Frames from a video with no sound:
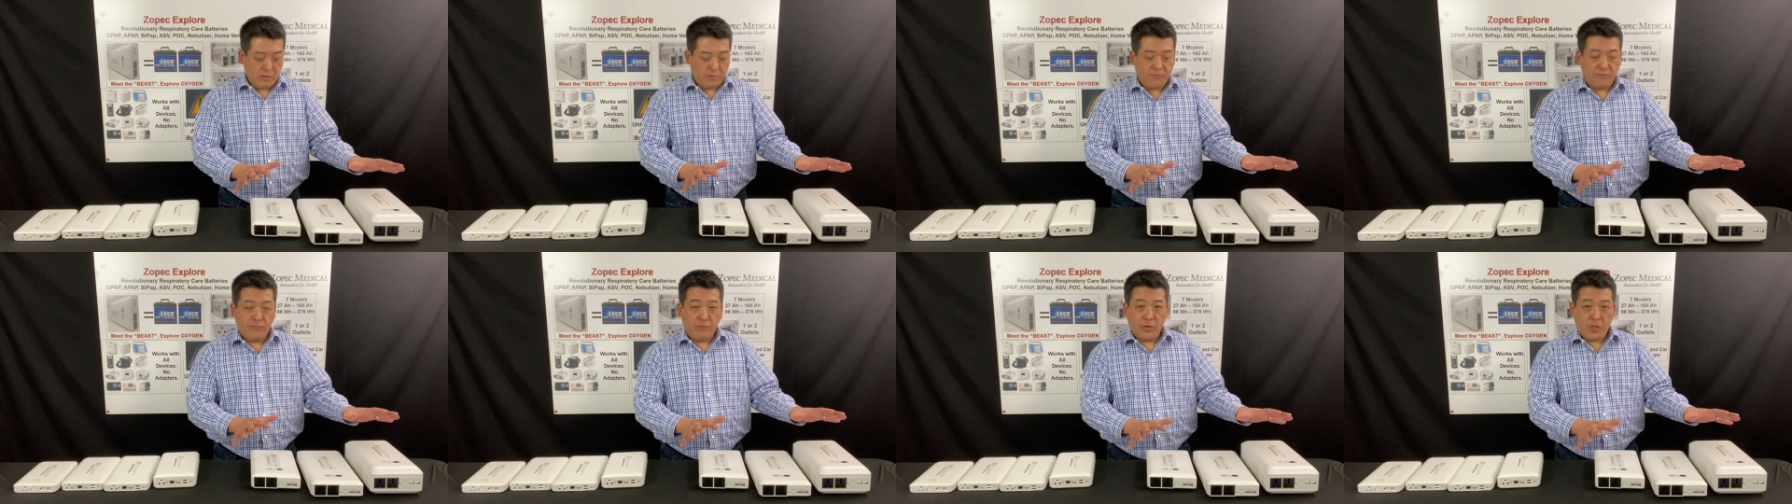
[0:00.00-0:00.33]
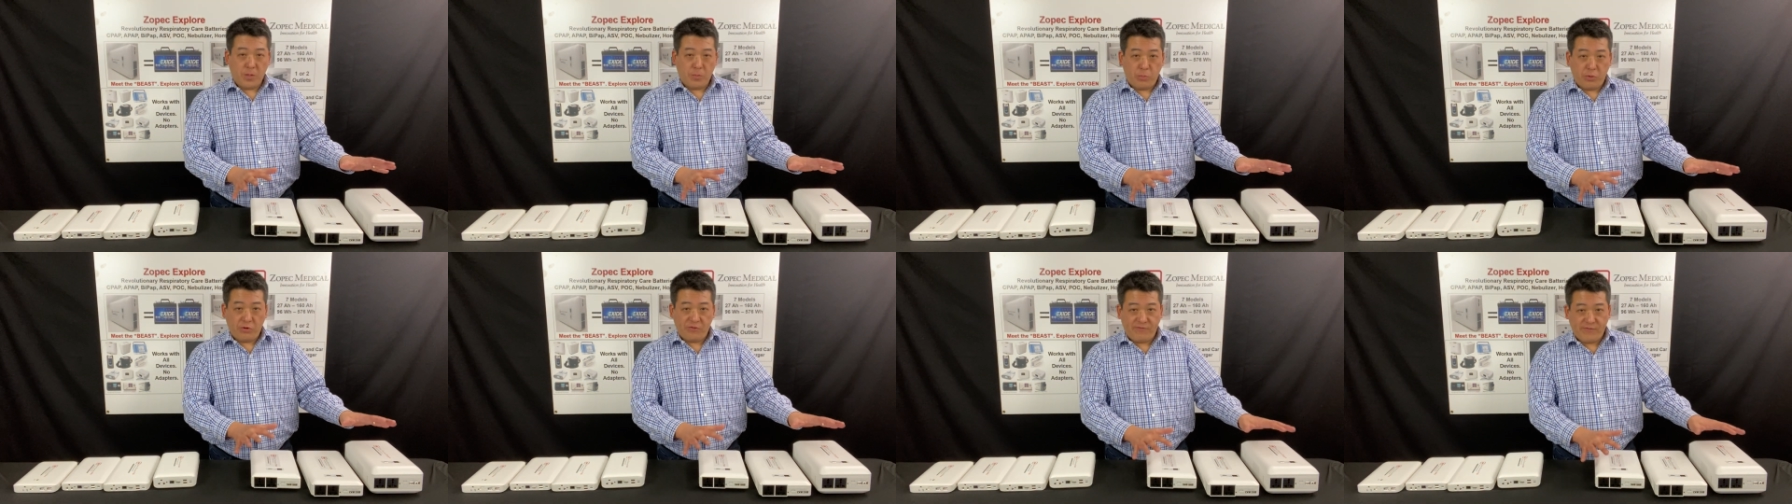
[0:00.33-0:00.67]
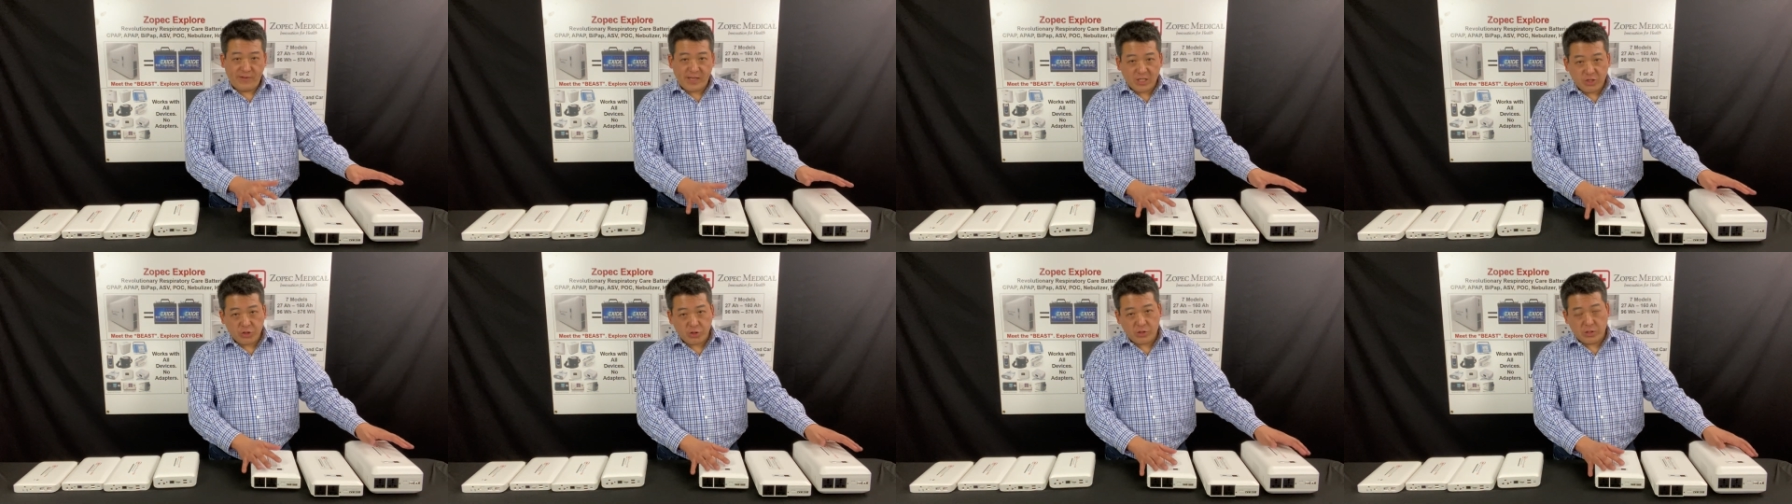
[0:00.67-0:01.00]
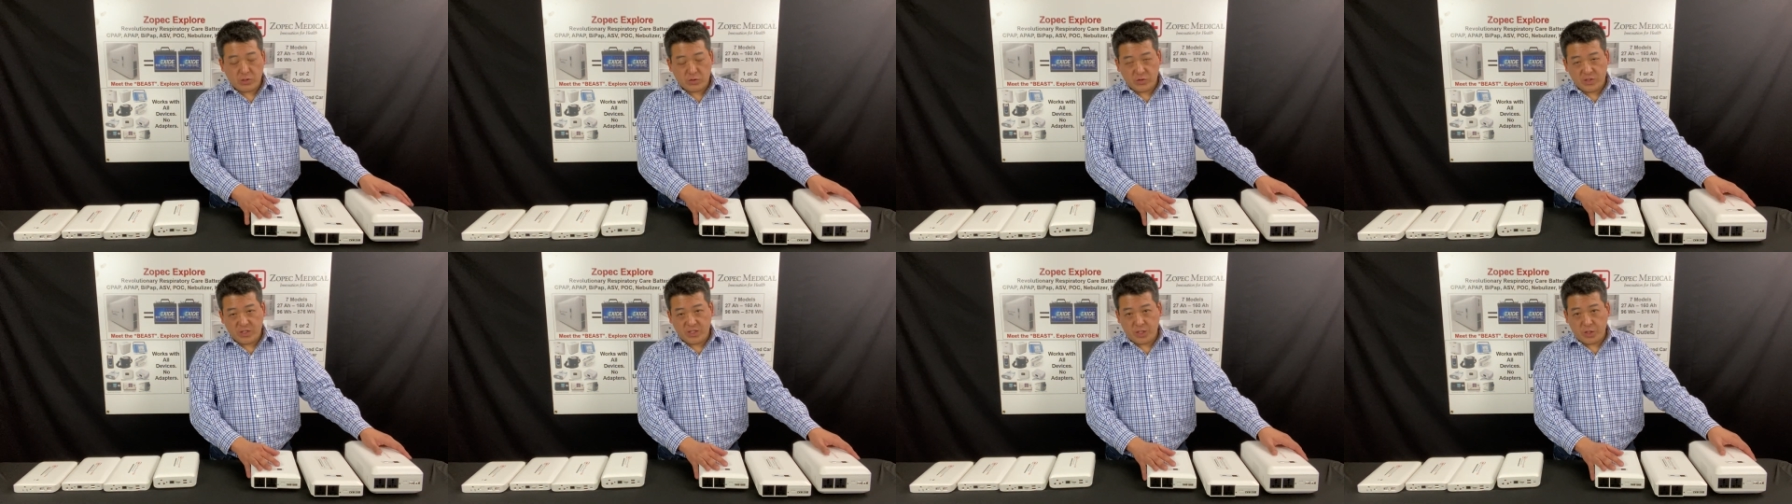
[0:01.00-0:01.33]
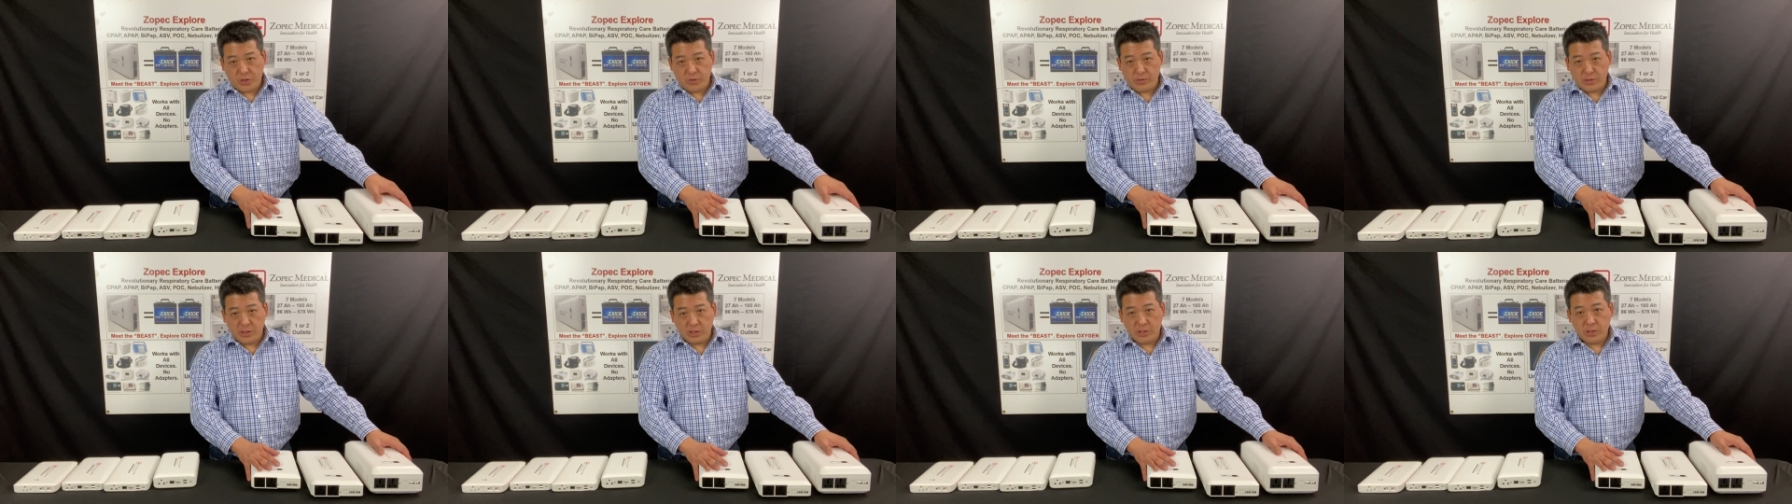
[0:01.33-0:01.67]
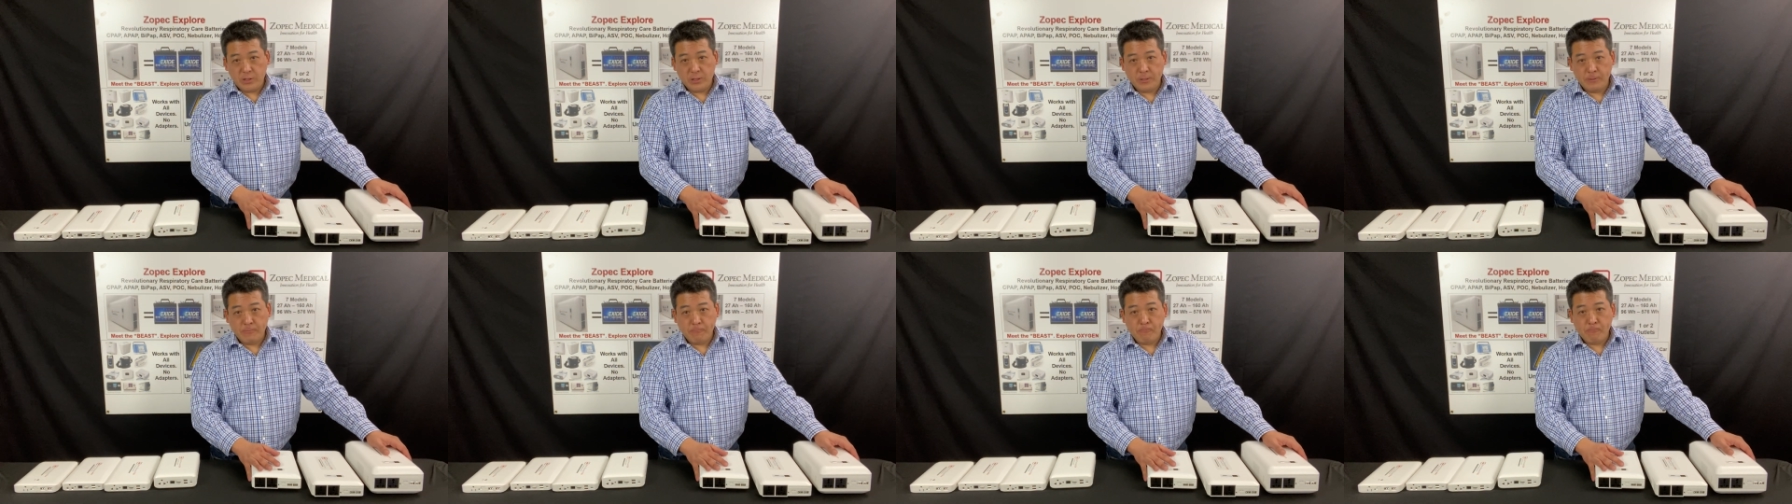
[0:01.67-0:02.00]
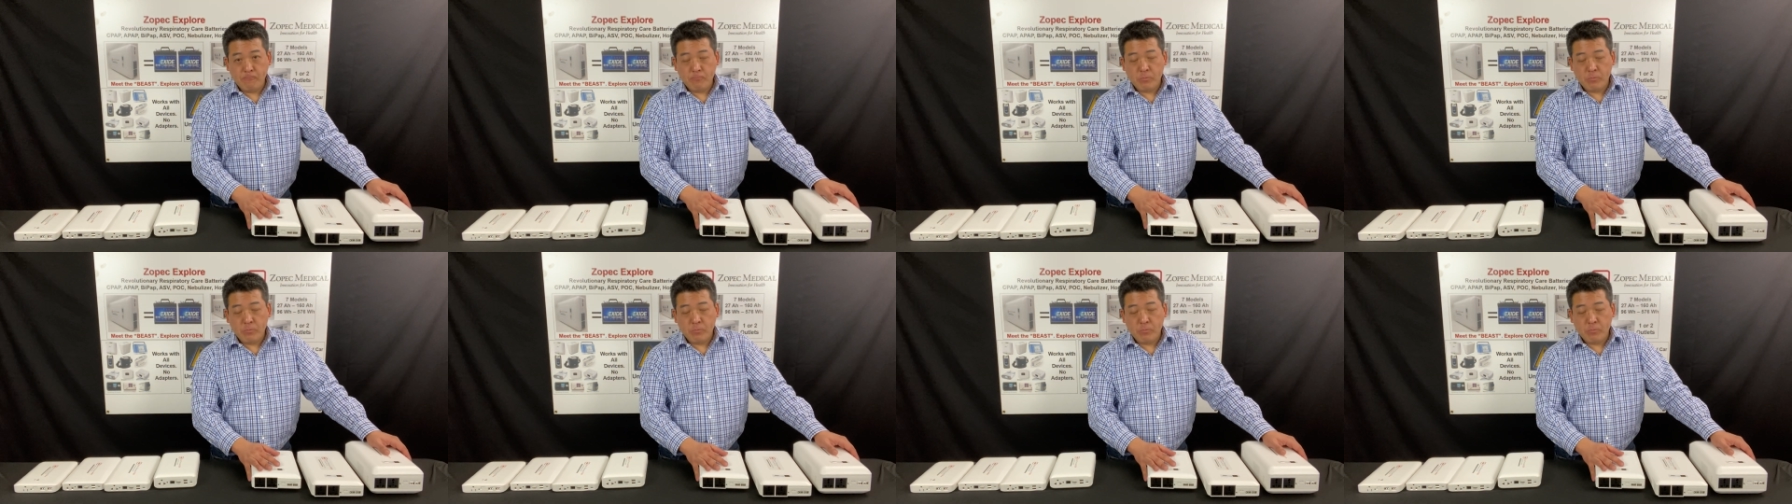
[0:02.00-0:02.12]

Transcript: for the professional series